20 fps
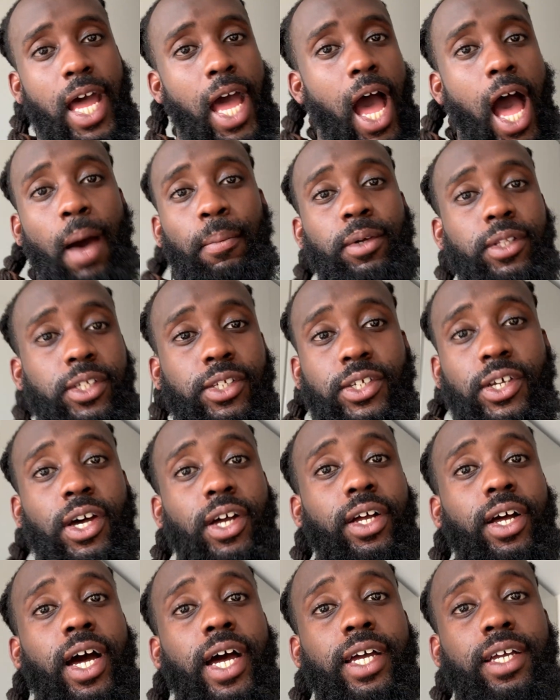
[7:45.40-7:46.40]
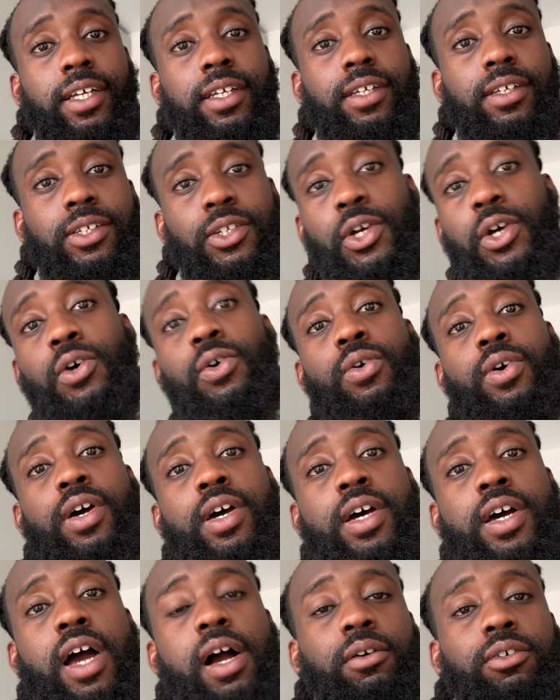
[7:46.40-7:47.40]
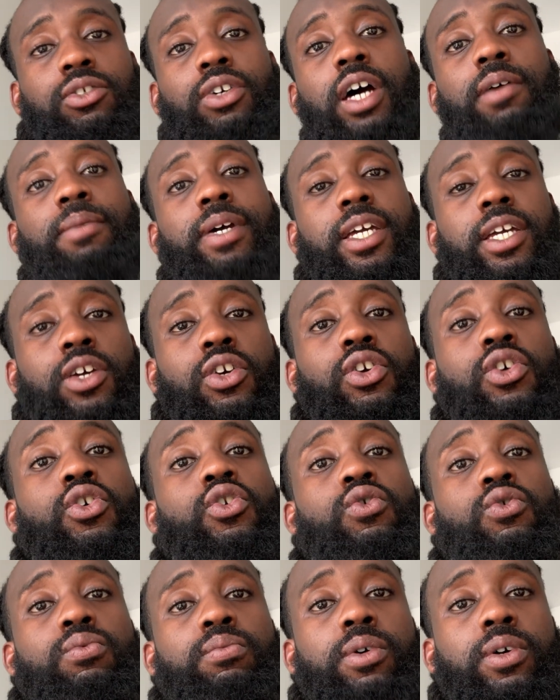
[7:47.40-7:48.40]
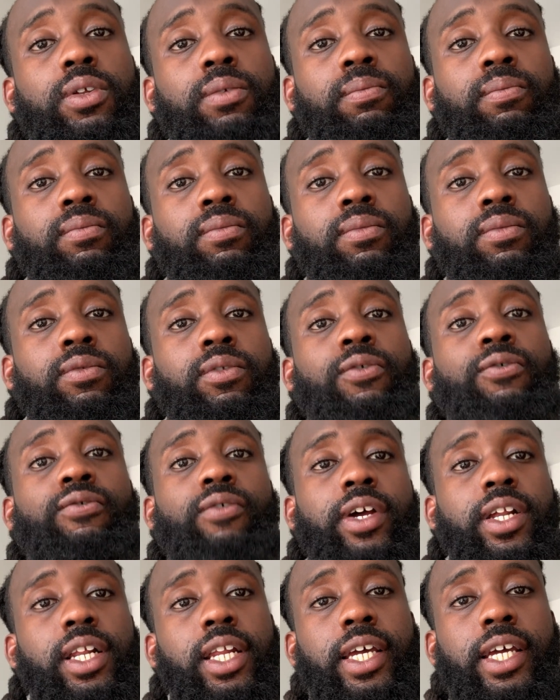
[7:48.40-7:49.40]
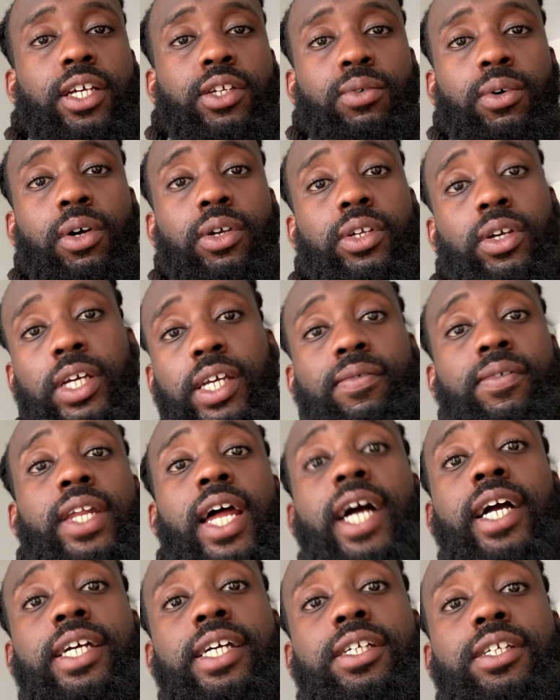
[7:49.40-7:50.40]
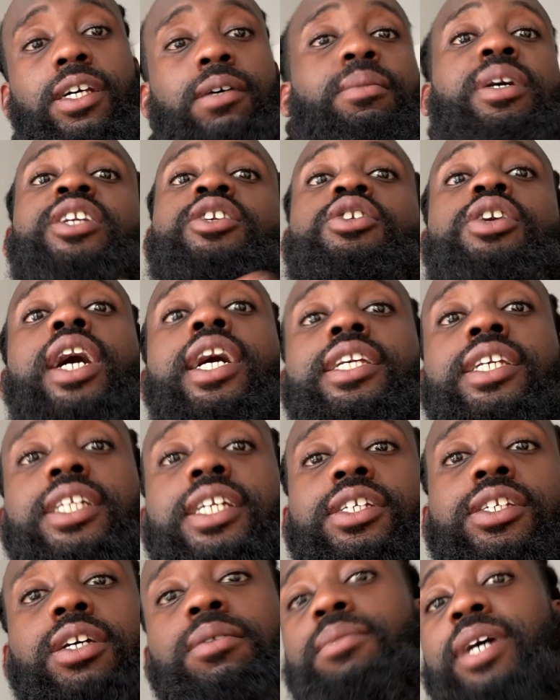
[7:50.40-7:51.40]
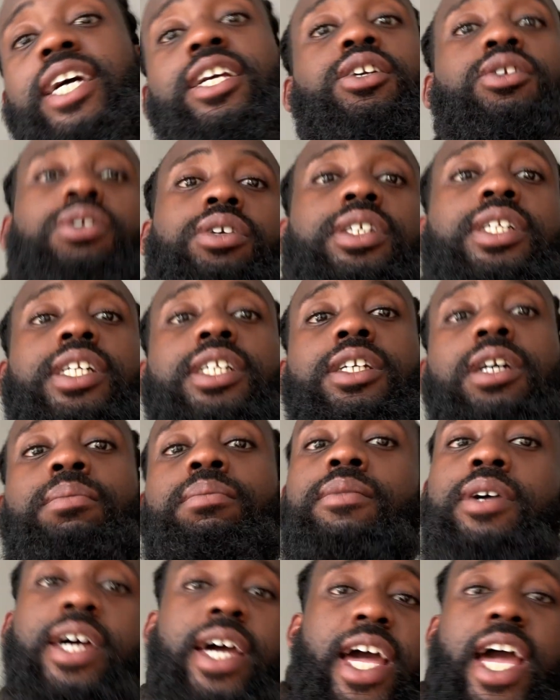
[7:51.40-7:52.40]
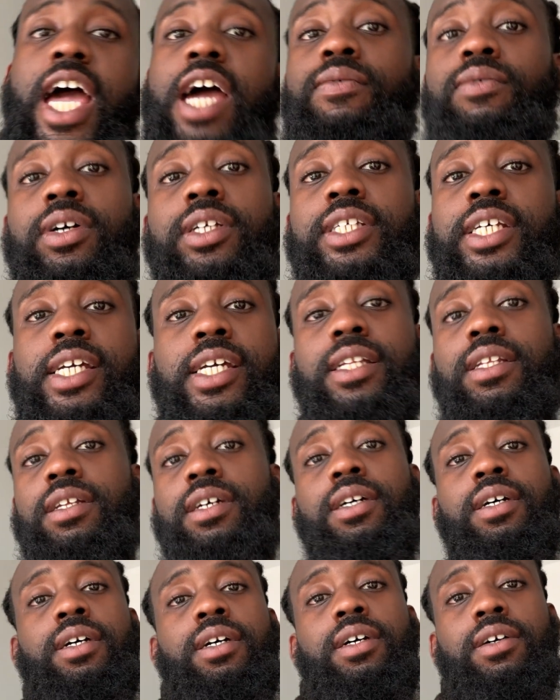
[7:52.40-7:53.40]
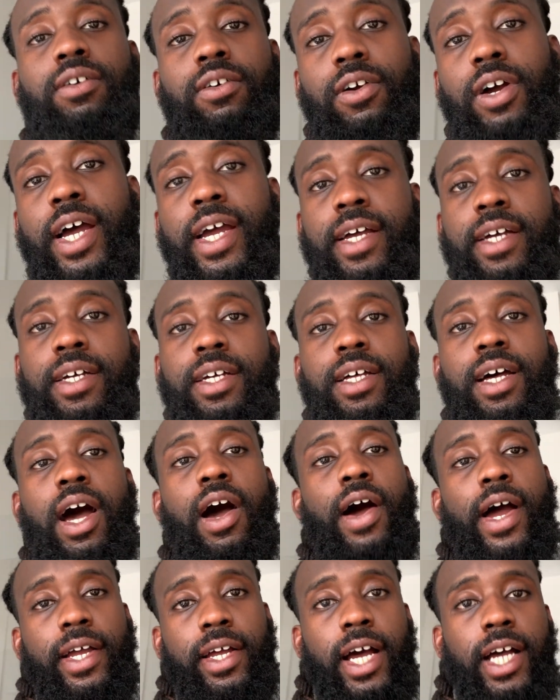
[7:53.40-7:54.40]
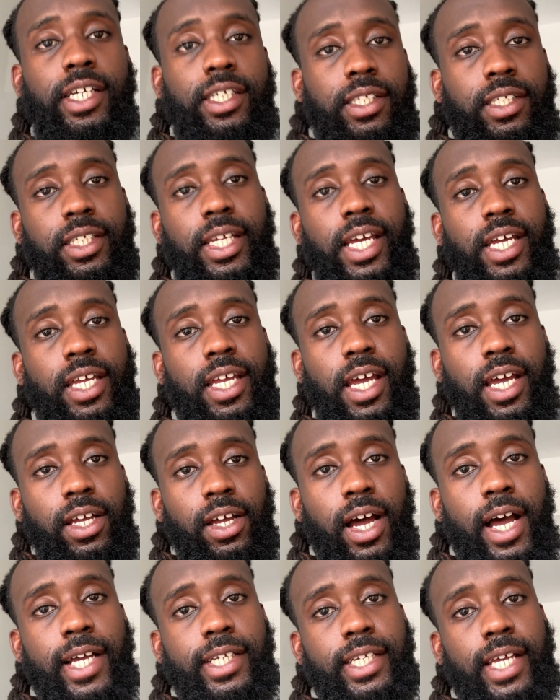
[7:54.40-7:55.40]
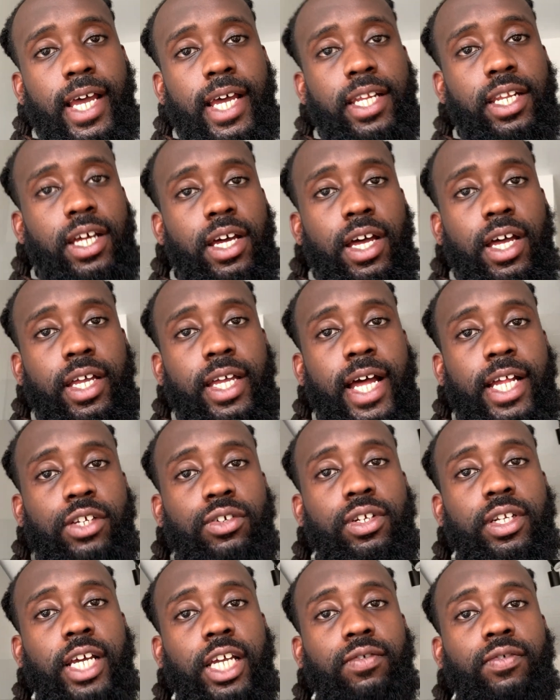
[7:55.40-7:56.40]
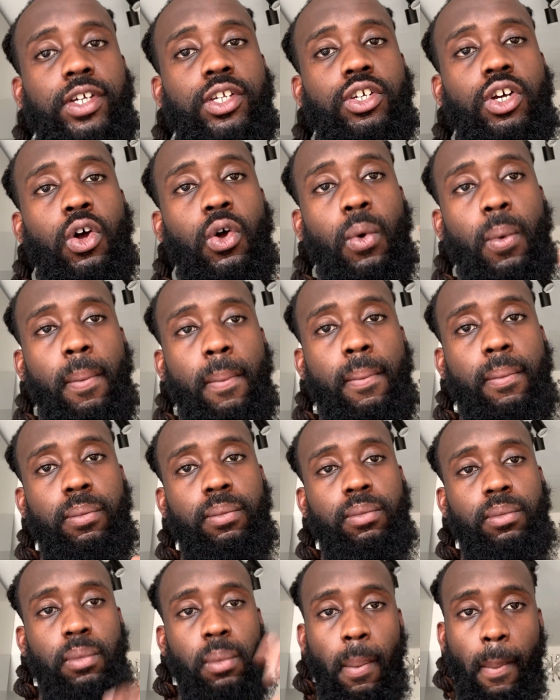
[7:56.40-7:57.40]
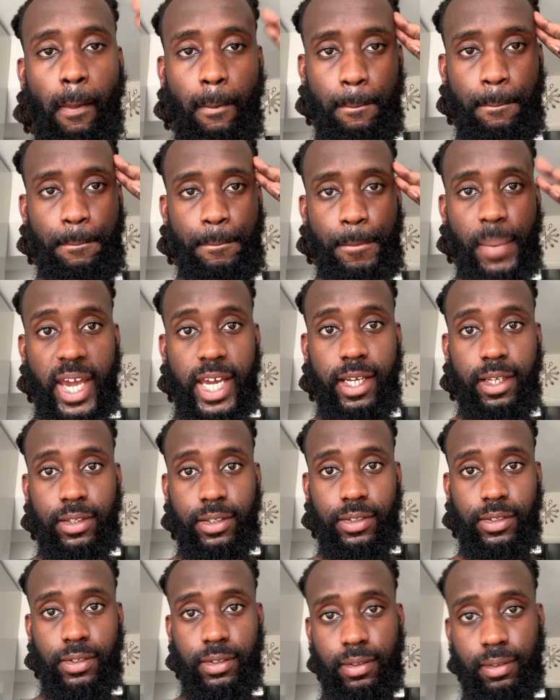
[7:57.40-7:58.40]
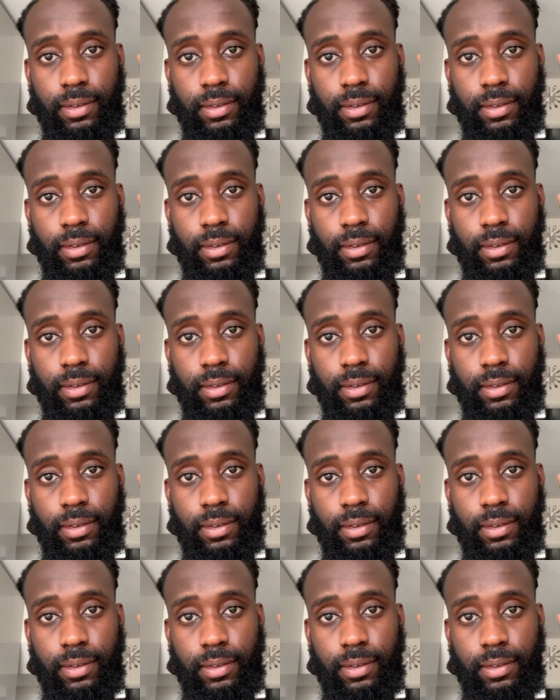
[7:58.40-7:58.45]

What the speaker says: I'm a dessert guy, so I'm going to try and make it human friendly as well, so even I can eat some, and you guys can eat some, and your dog can eat some. Everyone's eating, alright? Alright guys, take care guys, and catch you in the next video. Peace!